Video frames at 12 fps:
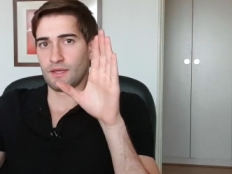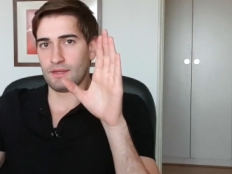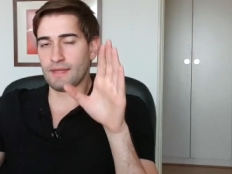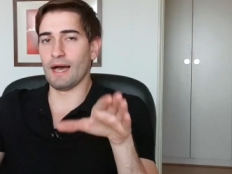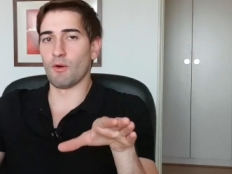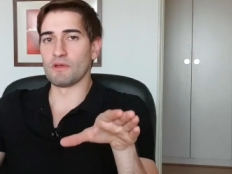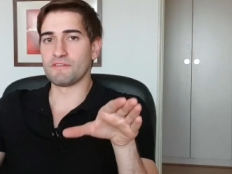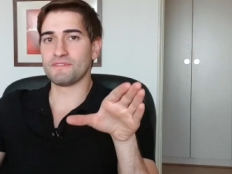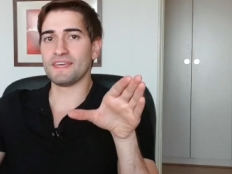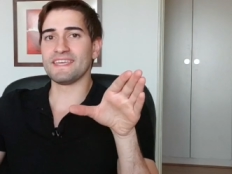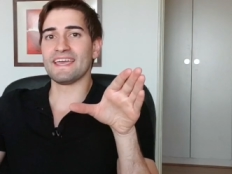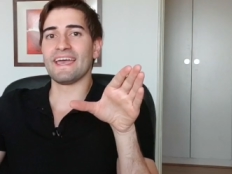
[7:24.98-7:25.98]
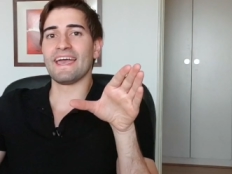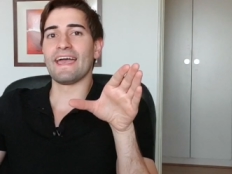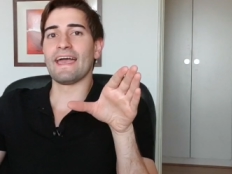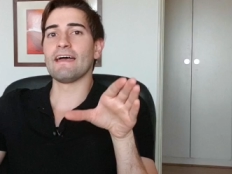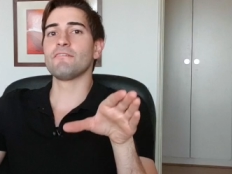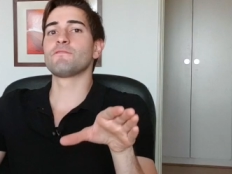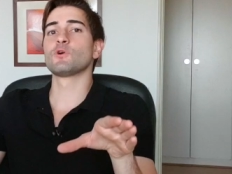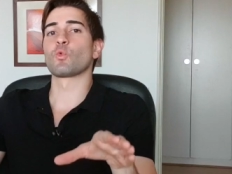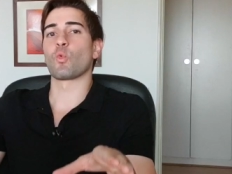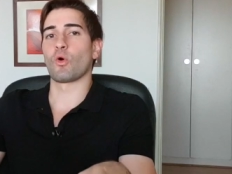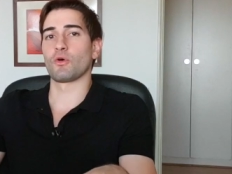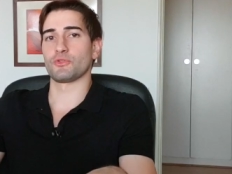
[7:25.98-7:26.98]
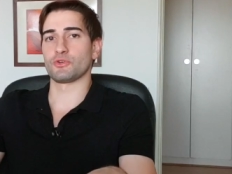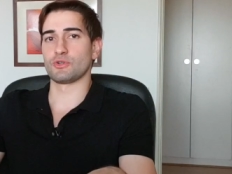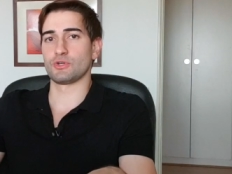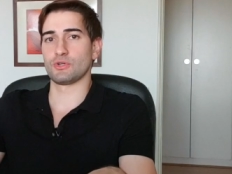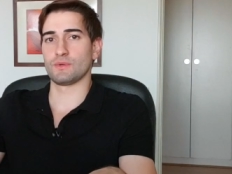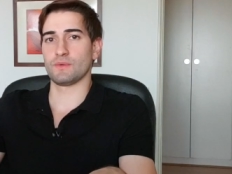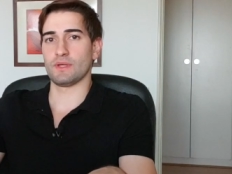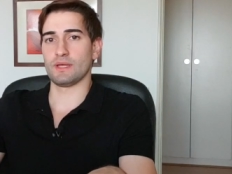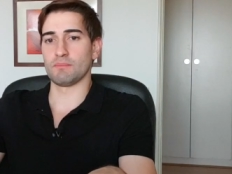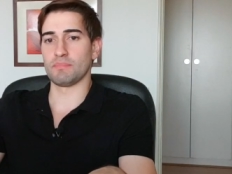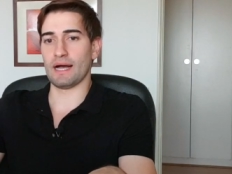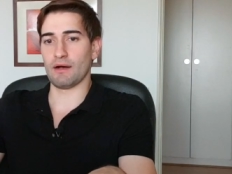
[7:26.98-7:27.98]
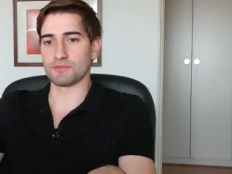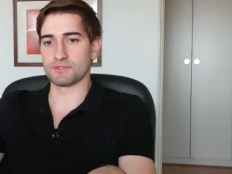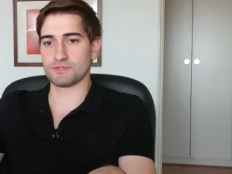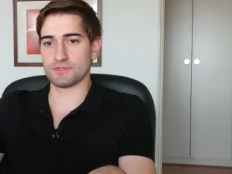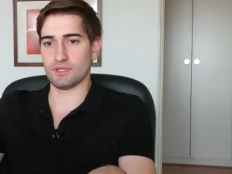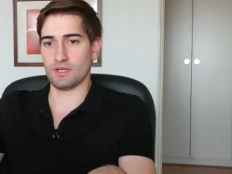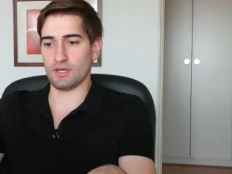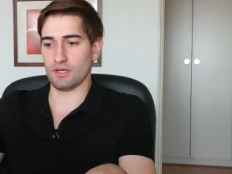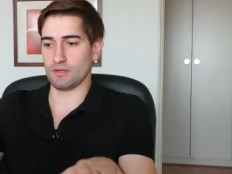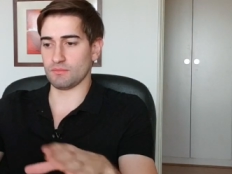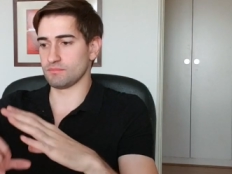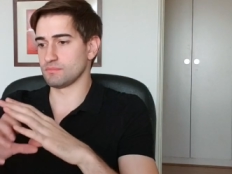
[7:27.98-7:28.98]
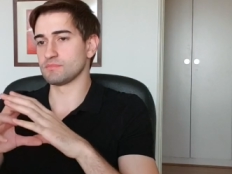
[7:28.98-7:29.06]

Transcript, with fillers: Now, if they ever wonder about uh,